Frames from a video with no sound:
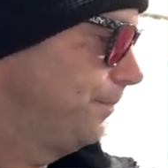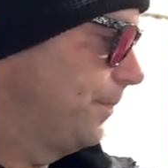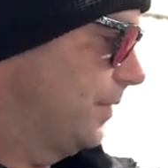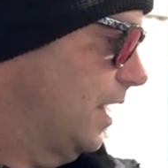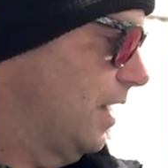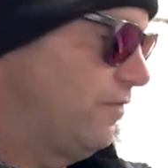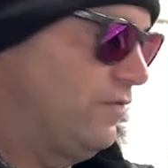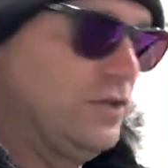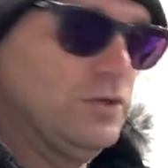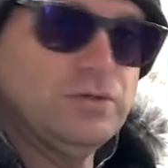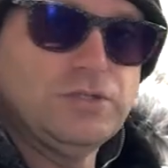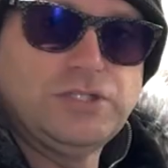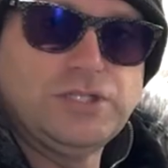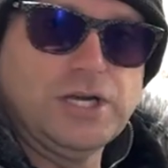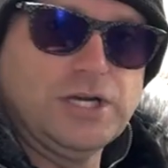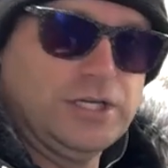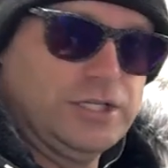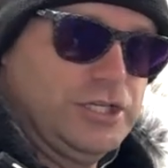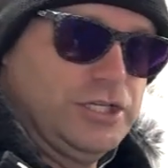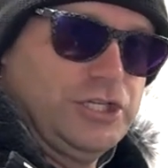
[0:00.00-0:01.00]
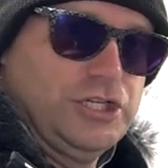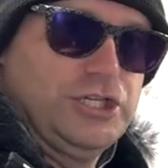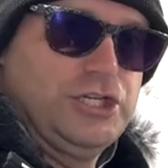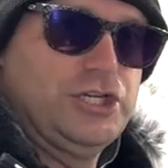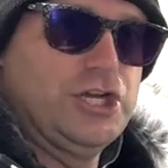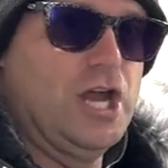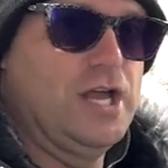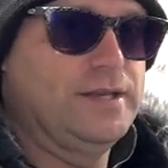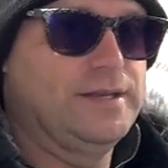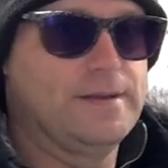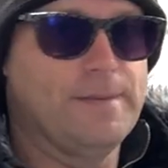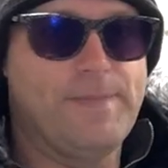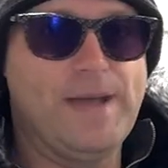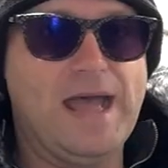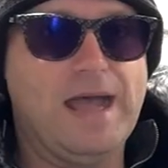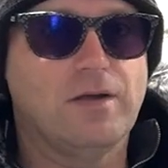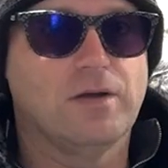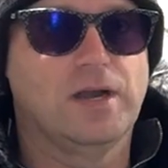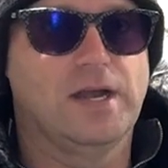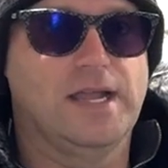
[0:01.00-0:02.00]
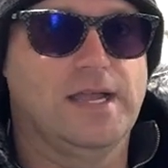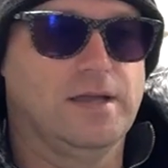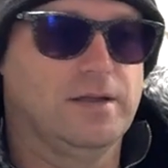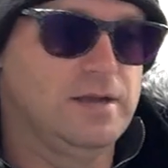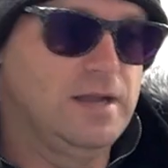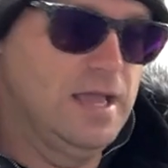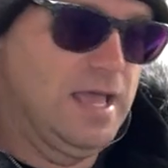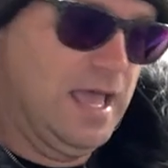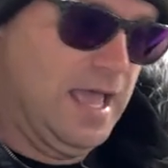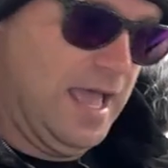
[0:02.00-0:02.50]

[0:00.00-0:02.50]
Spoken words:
If you start just shutting the power down